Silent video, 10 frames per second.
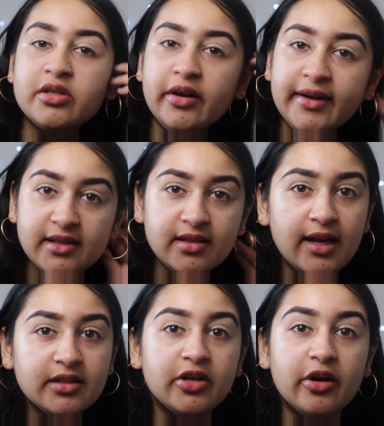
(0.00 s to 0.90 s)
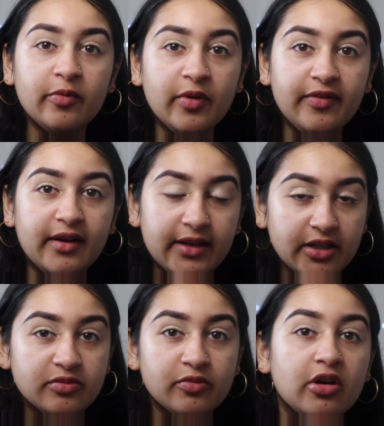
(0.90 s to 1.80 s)
So next I like to go in with my
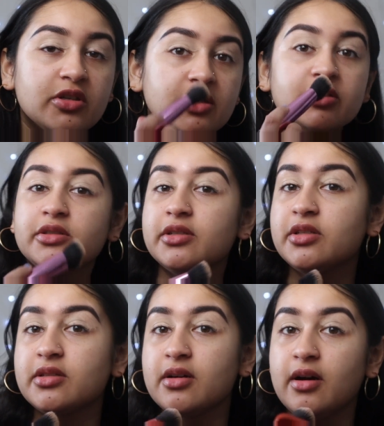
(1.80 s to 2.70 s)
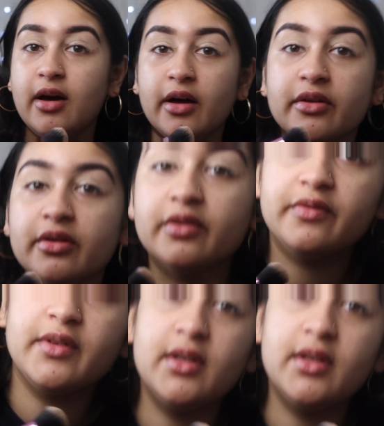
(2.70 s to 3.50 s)
foundation brush and just kind of